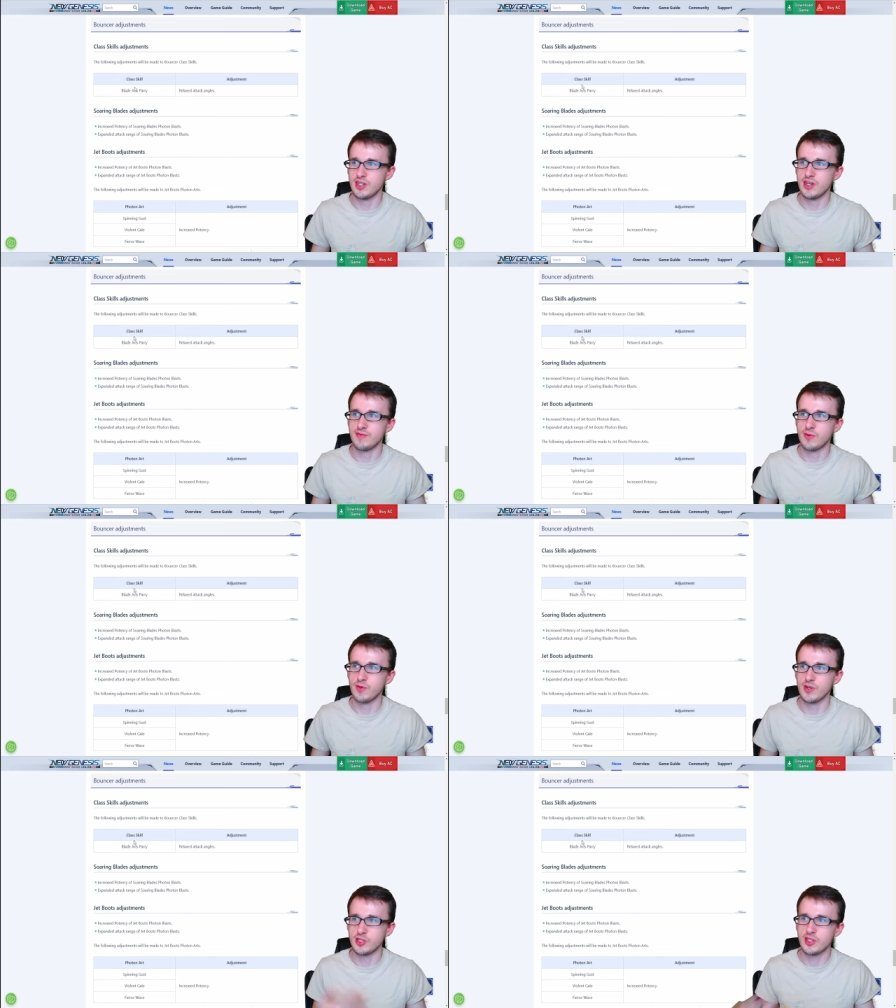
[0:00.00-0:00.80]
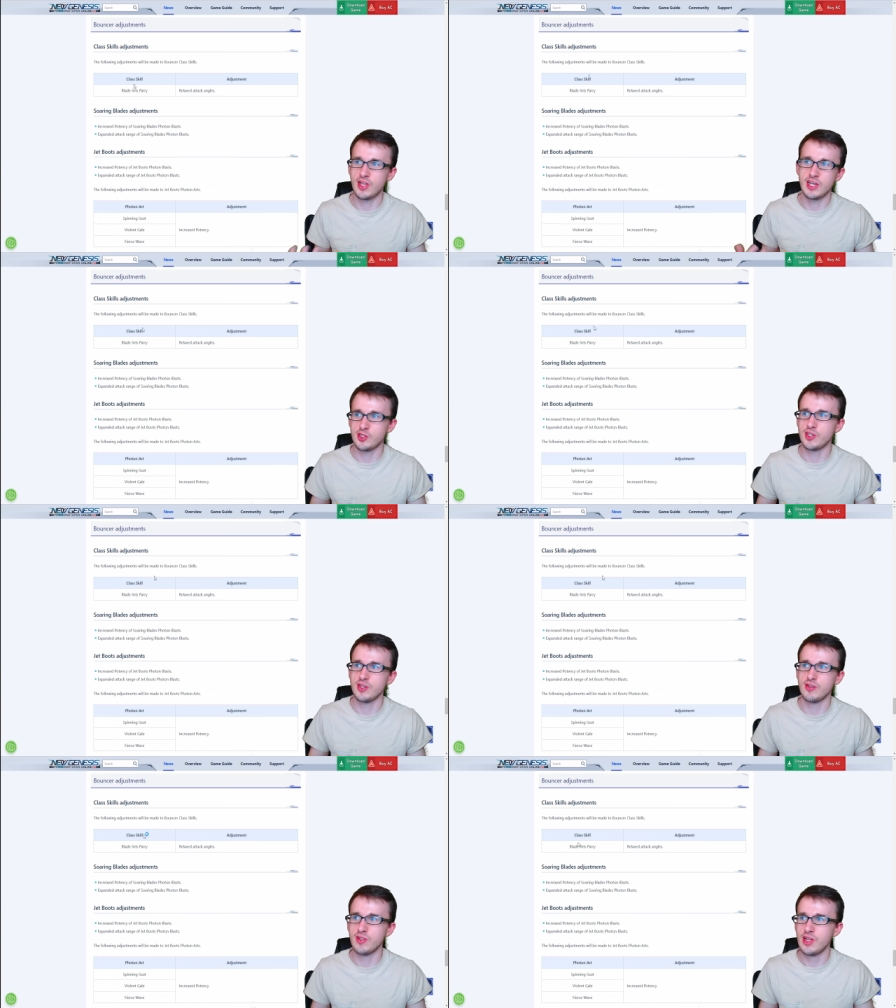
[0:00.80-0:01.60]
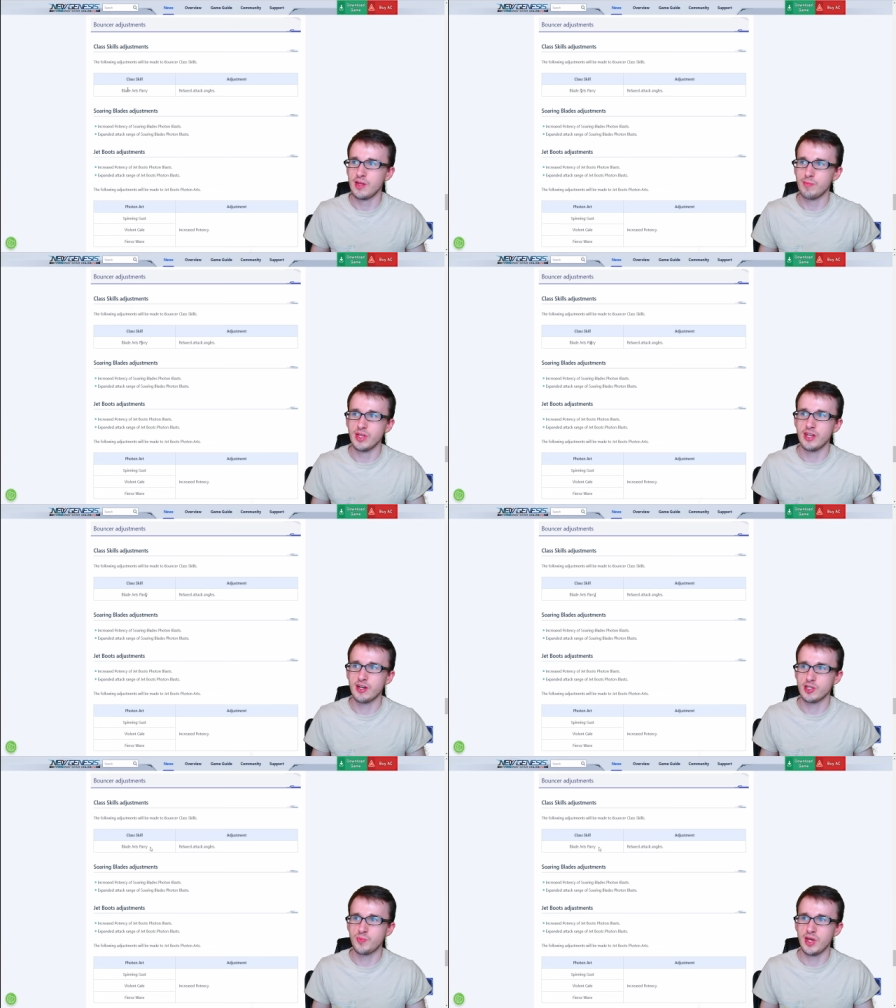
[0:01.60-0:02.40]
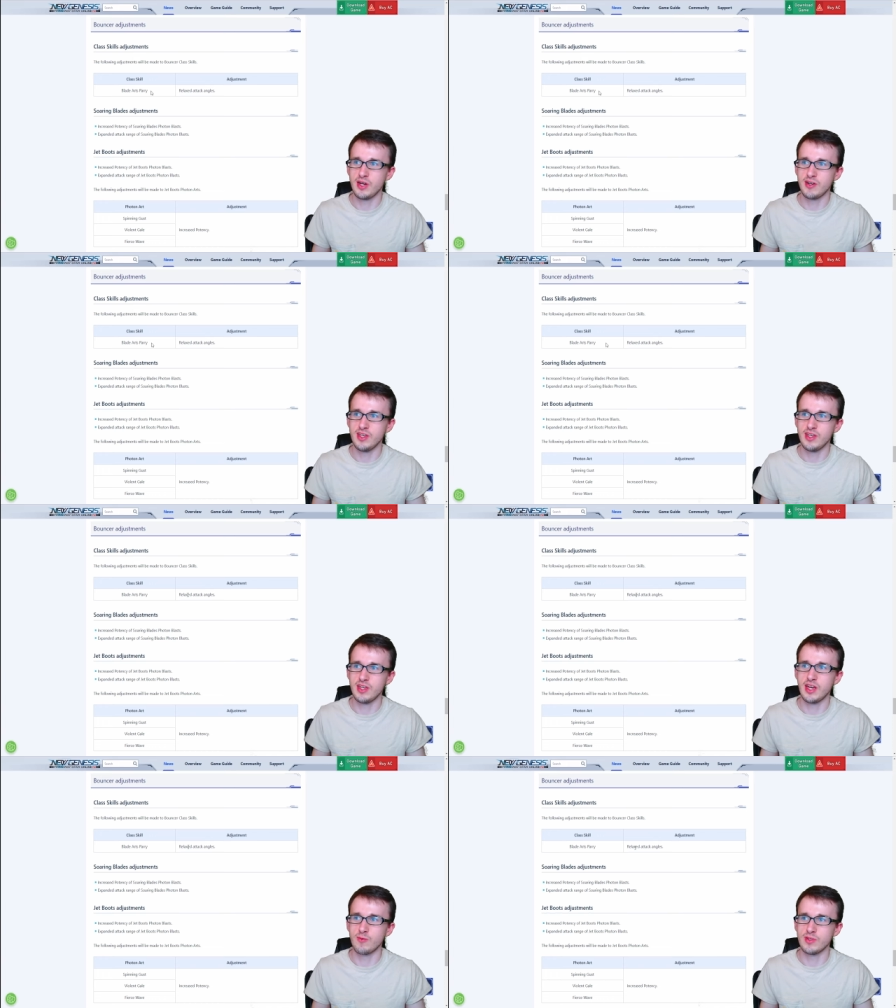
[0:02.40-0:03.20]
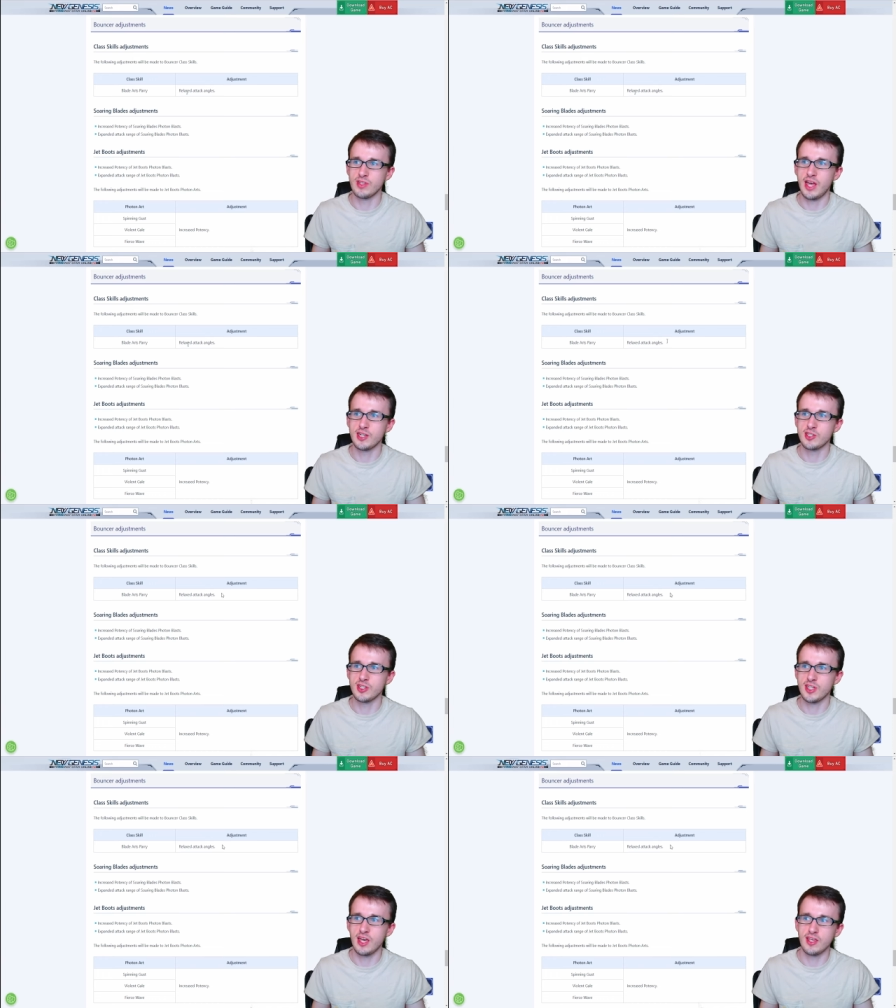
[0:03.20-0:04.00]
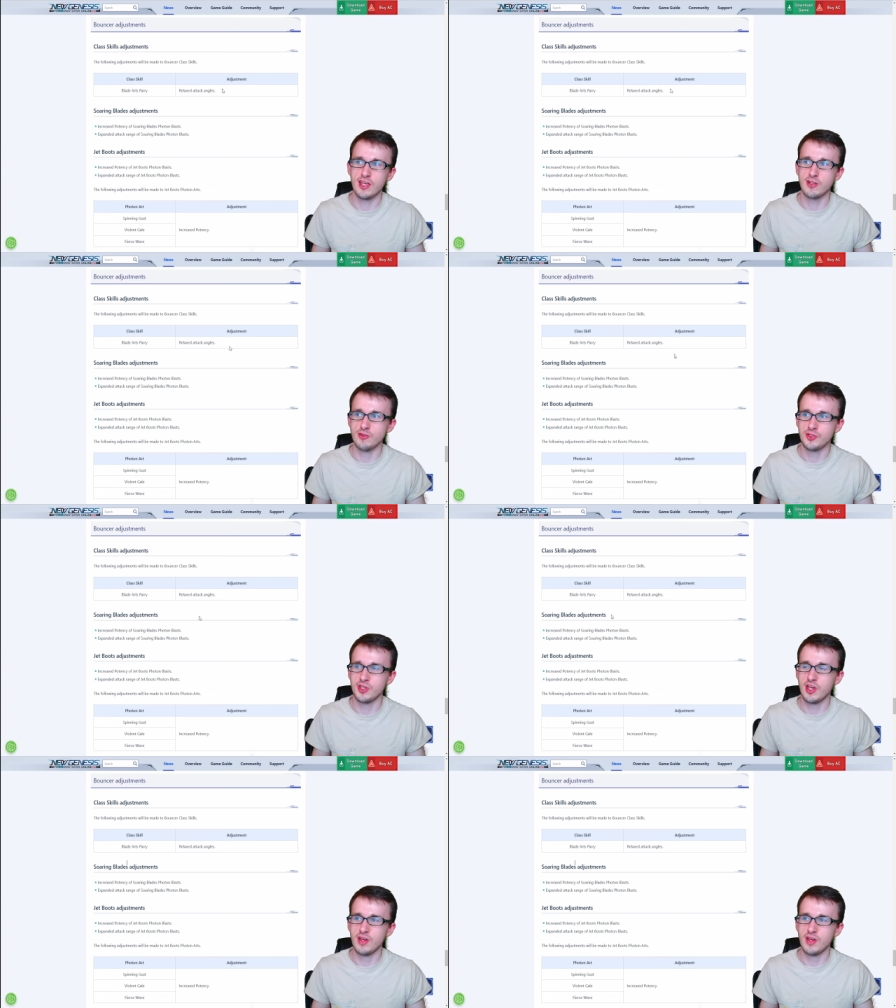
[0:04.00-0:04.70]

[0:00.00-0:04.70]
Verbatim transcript: for its class skill, Blade Arts Parry got relaxed attack angles.